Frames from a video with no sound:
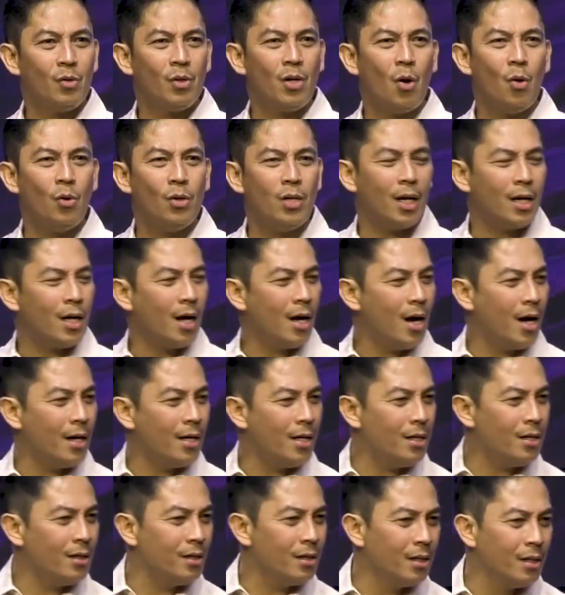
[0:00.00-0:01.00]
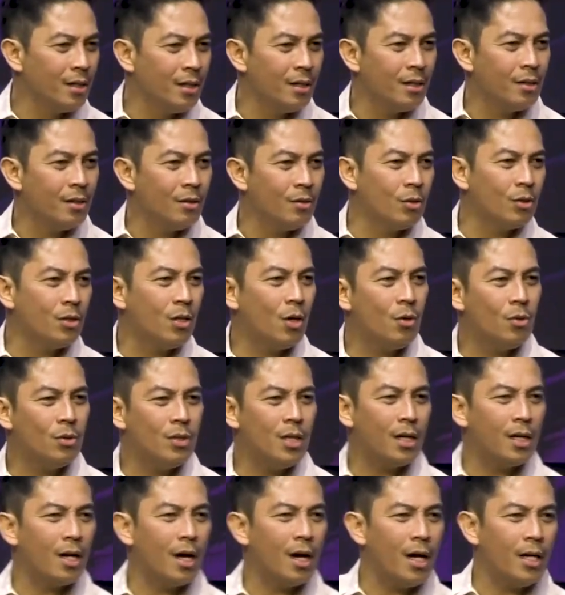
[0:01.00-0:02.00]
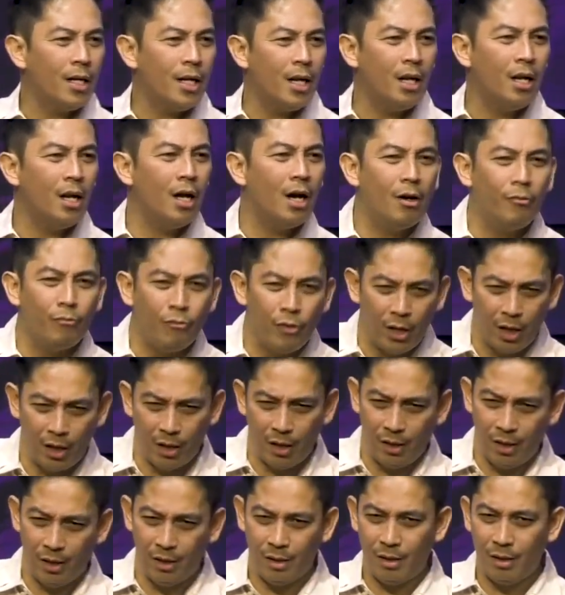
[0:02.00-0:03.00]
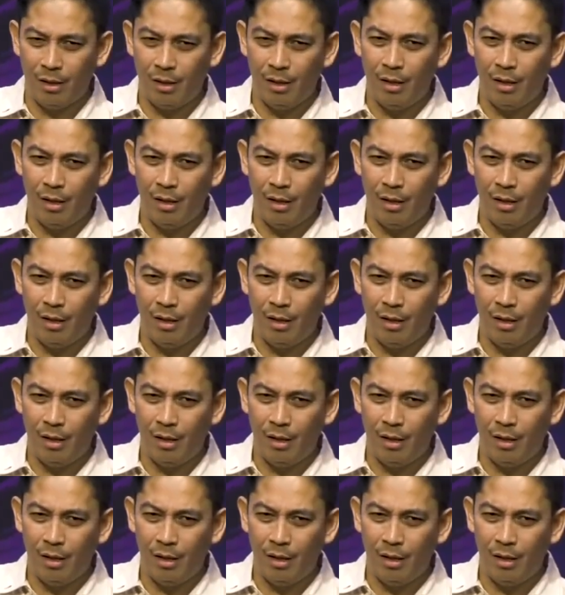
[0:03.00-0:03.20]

Unahon na kanganin loving,